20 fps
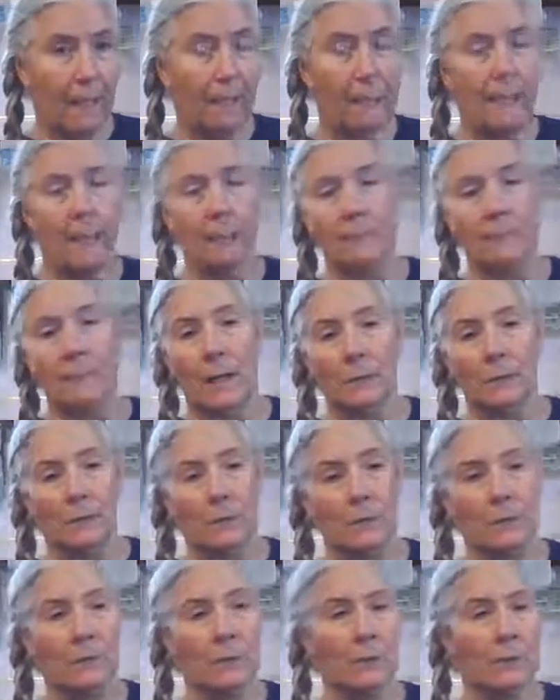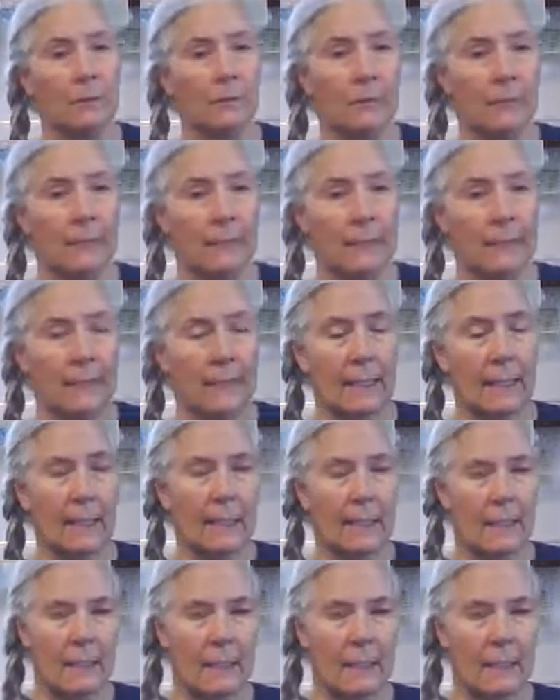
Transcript: Yeah, I'm so conceited. I